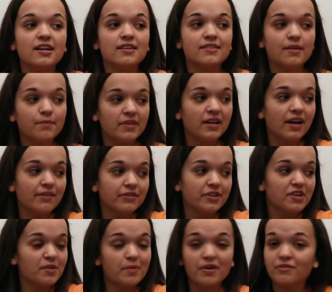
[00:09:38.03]
Something I've
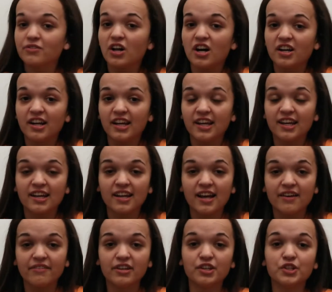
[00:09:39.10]
learned about vlogging and
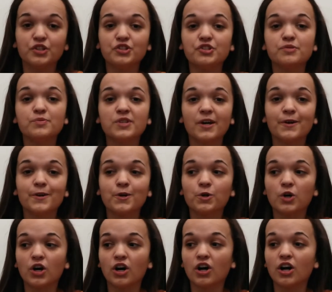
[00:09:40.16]
having a YouTube
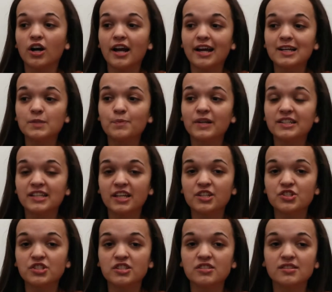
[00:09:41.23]
channel are
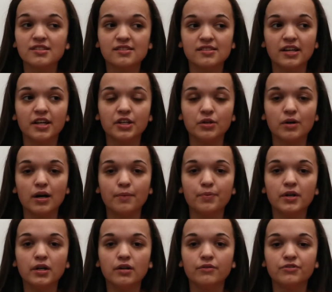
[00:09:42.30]
expectations set you up
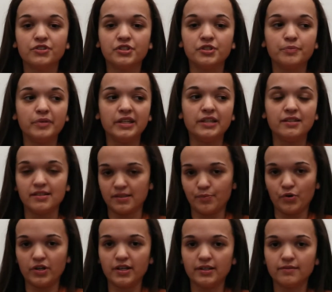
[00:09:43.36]
to be
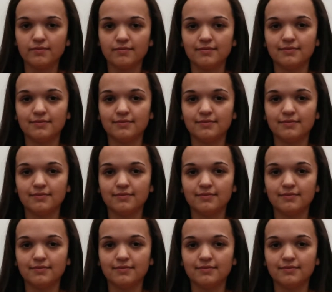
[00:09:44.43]
disappointed.